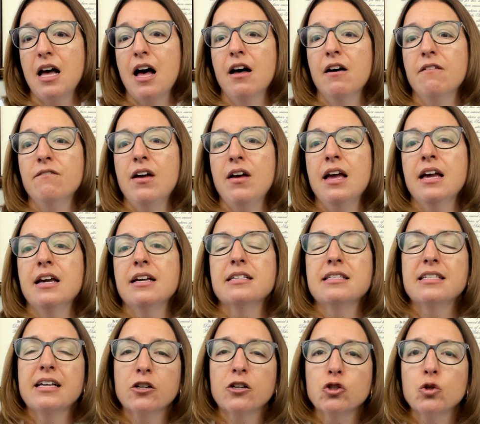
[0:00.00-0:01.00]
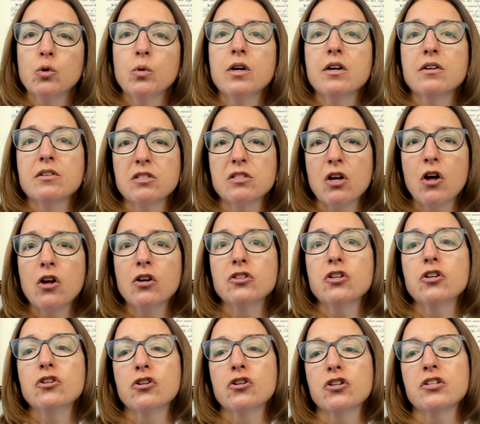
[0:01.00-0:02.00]
of a sexual
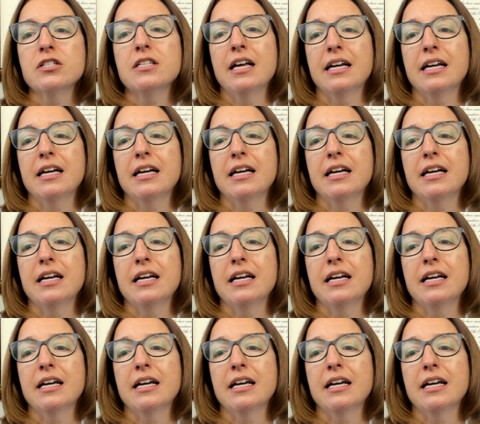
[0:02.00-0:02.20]
assault nurse